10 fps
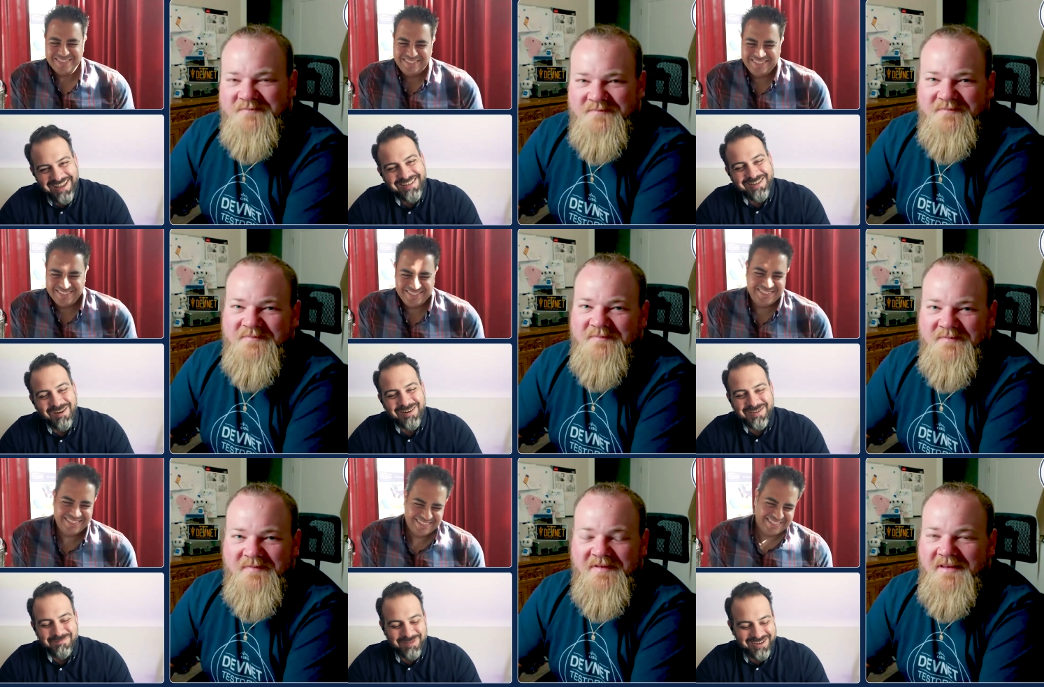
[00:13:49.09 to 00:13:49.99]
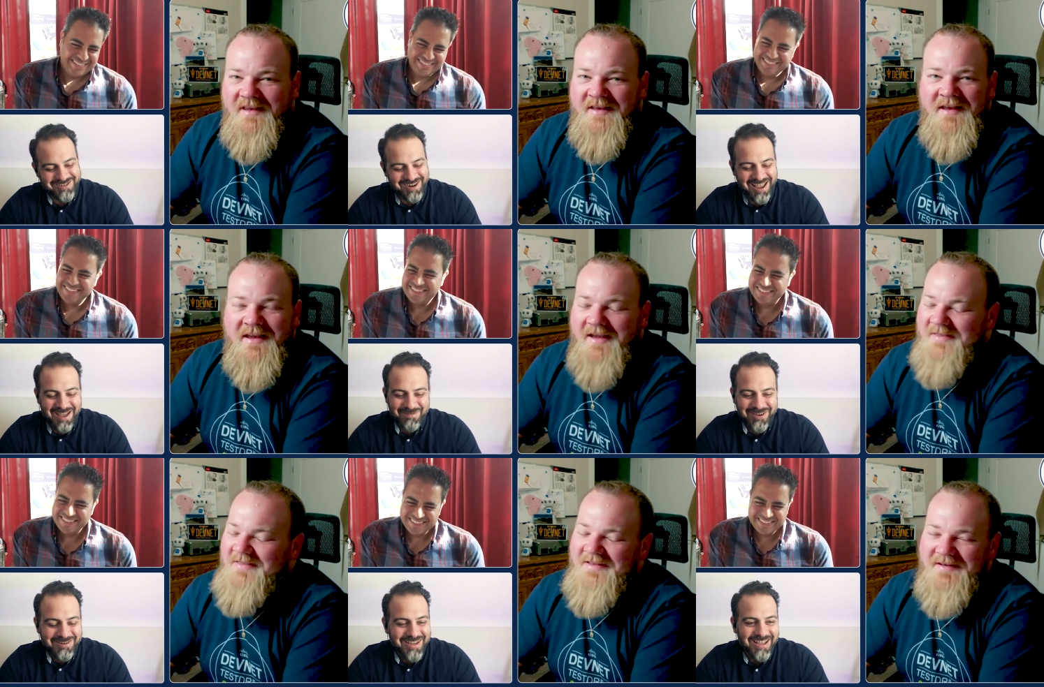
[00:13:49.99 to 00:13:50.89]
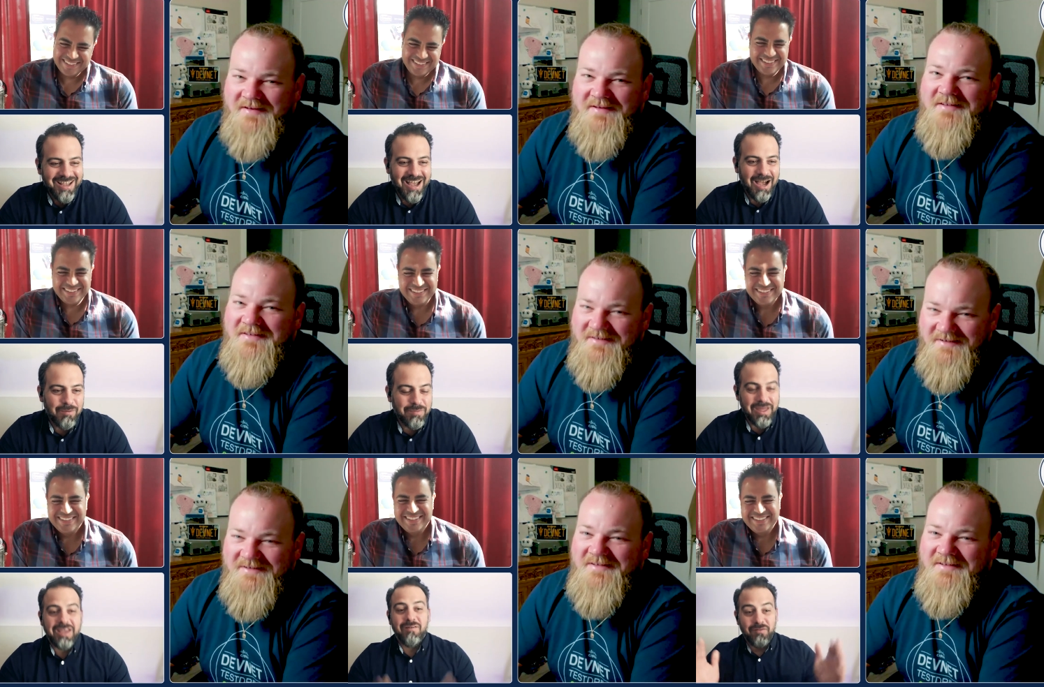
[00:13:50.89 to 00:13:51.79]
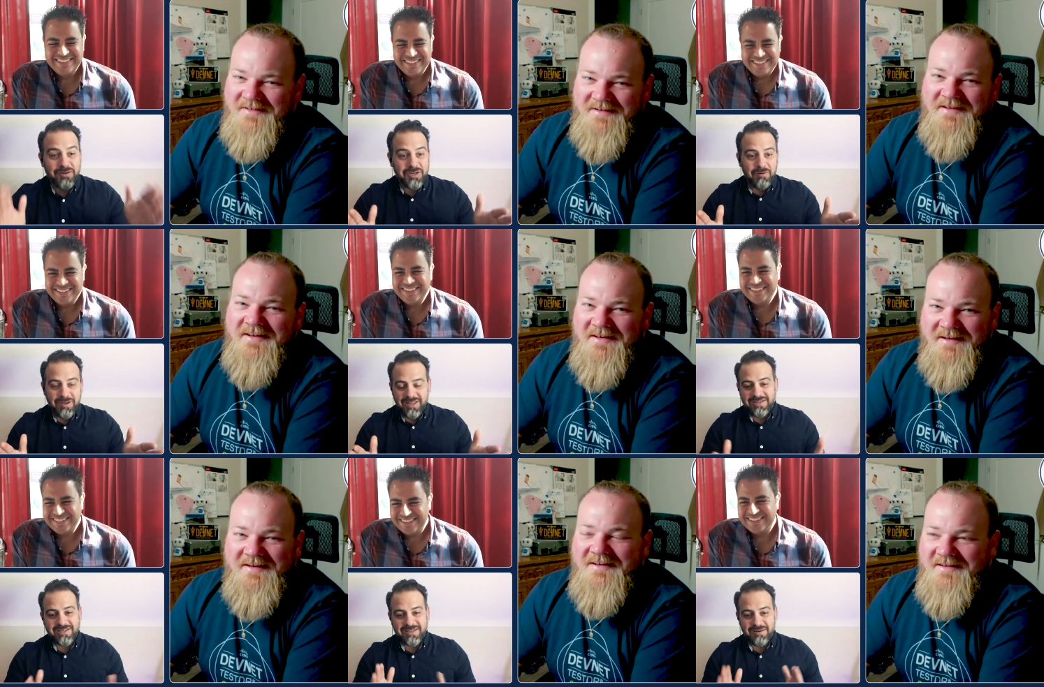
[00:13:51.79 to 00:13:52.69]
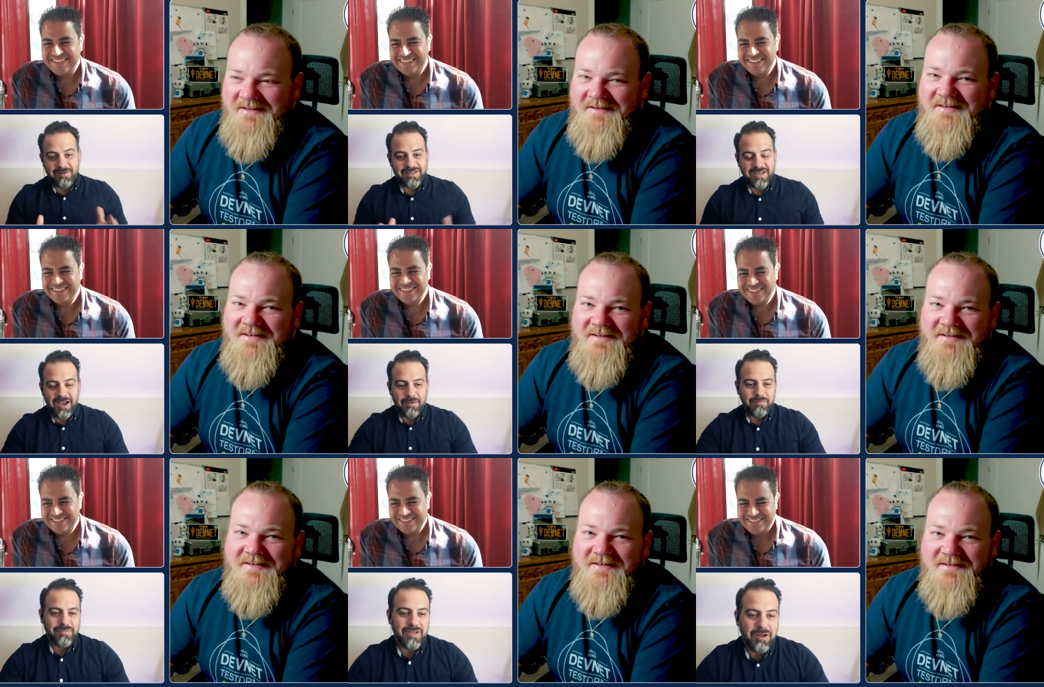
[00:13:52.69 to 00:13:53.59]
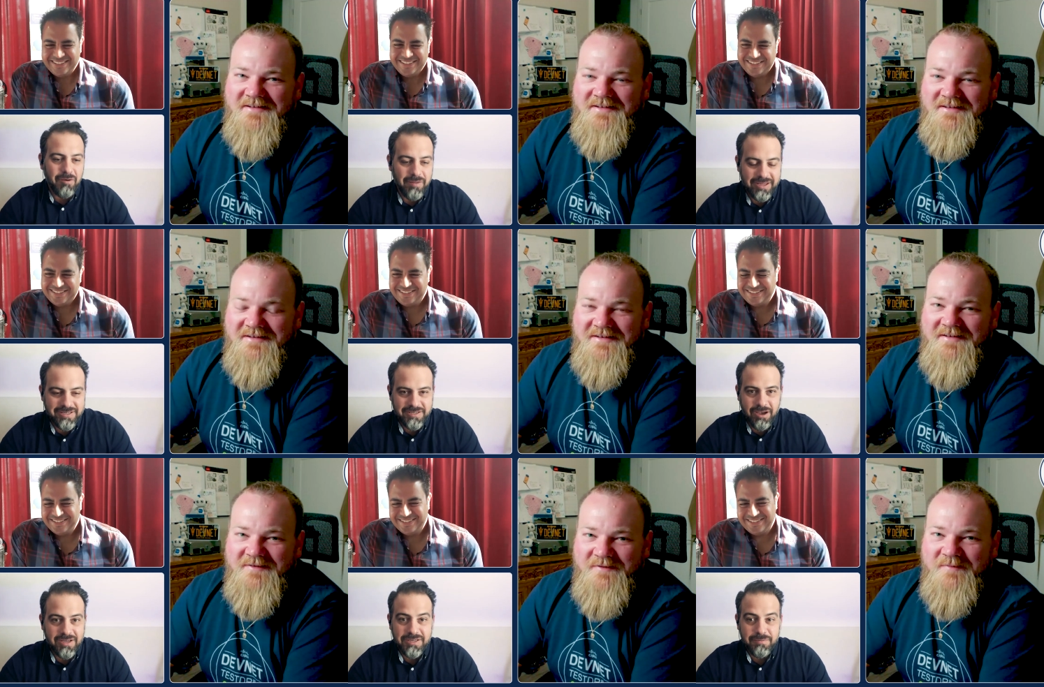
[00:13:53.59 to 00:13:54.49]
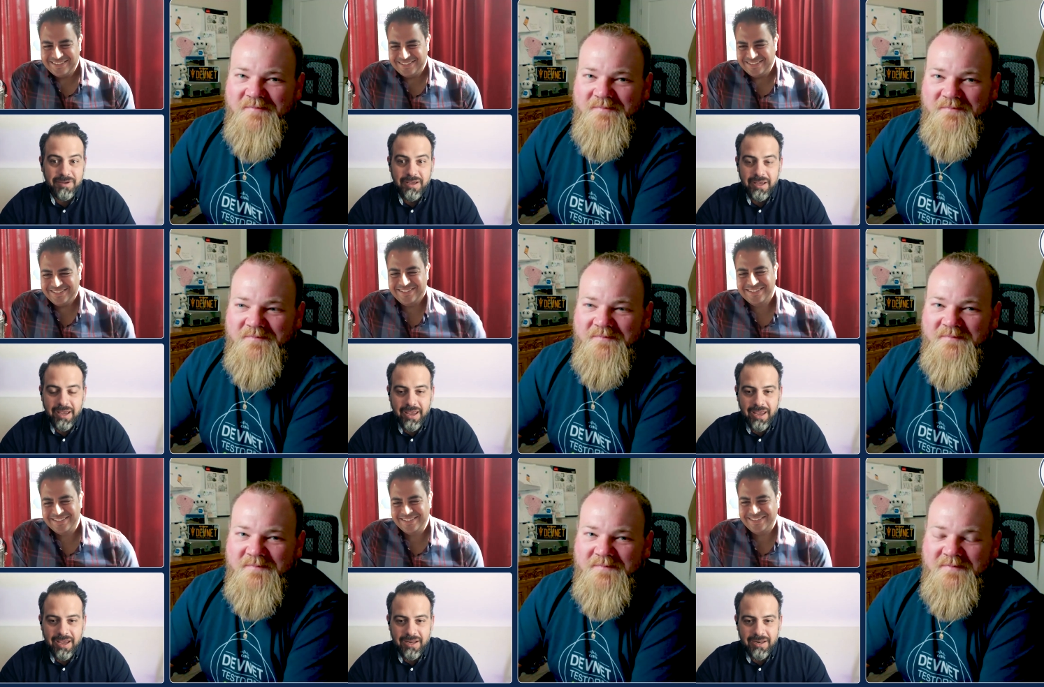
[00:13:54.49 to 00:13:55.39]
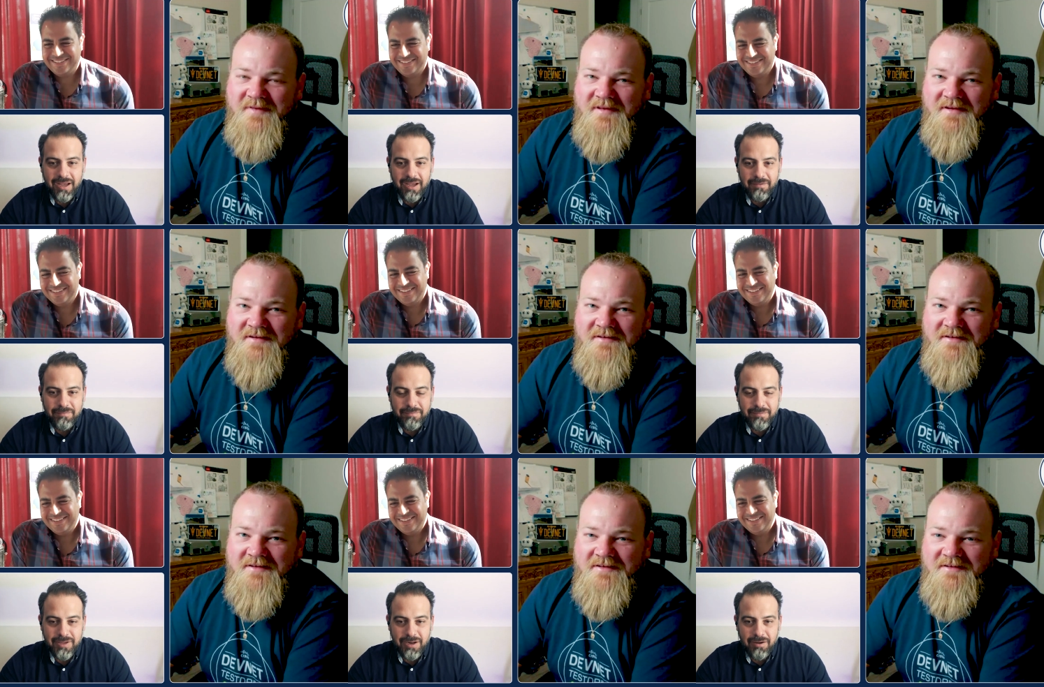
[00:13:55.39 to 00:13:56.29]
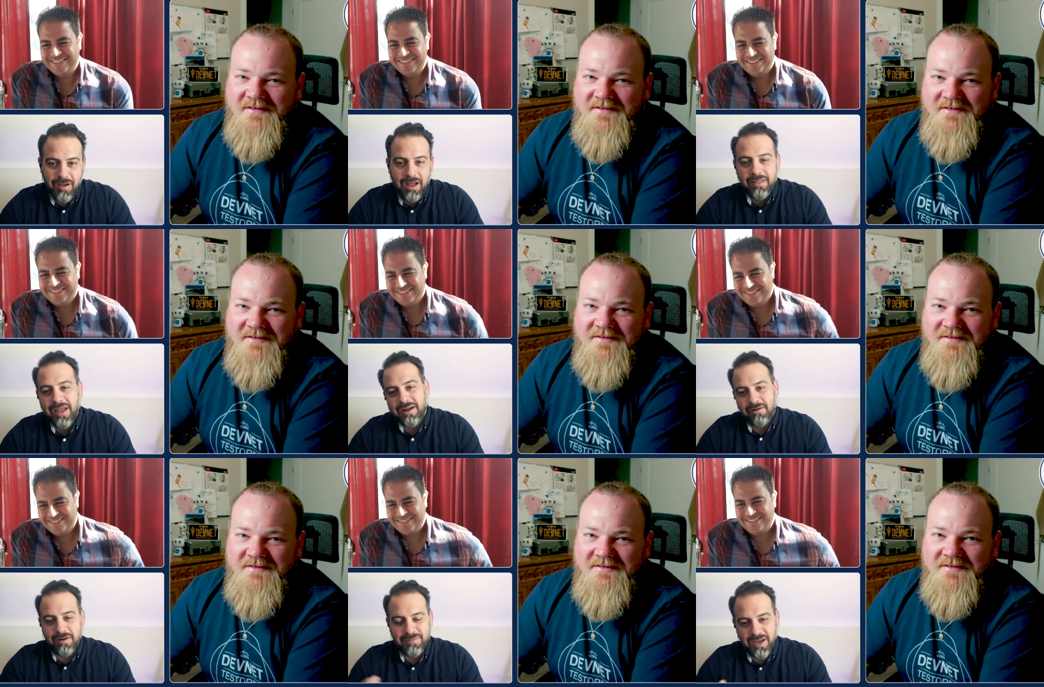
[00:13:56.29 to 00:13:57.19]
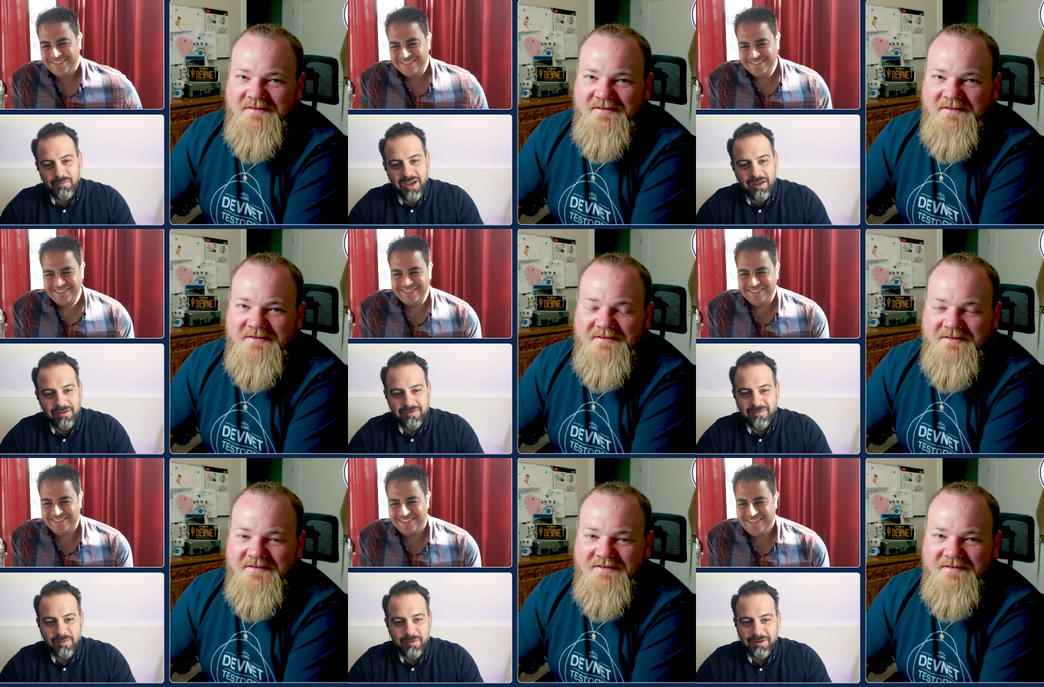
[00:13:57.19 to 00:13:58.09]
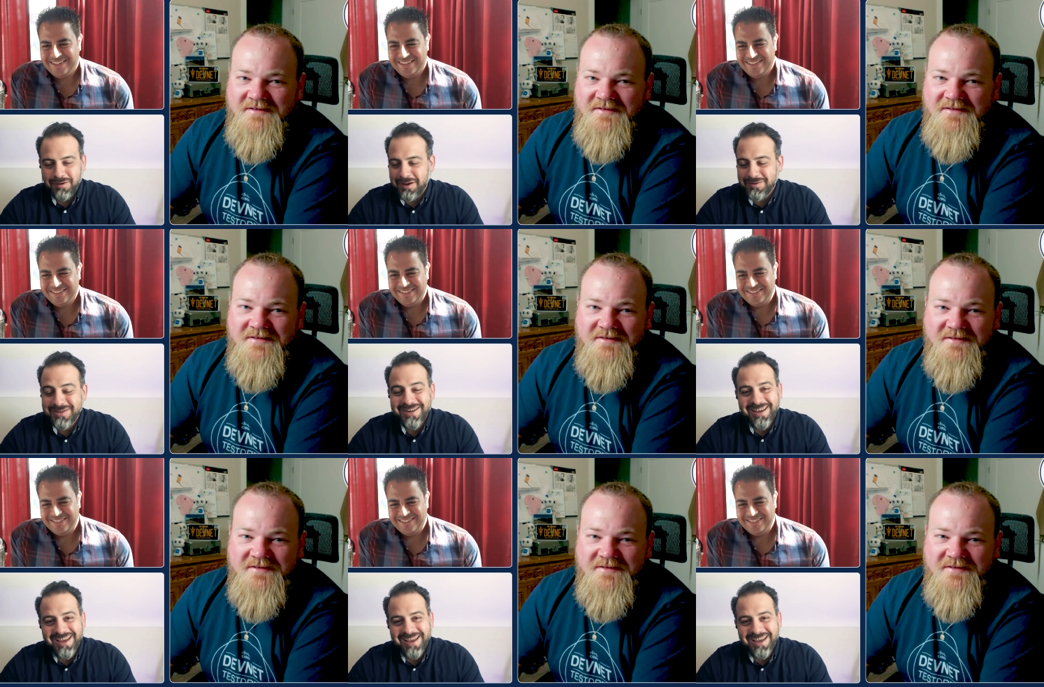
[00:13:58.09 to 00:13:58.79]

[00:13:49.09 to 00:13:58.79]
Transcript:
Speaker 1: It's always a pleasure to have you. Um, thank you for showing this to us. Um, you know, this is awesome. And, um, you know, I'll let Kareem tell me how the tutorial goes.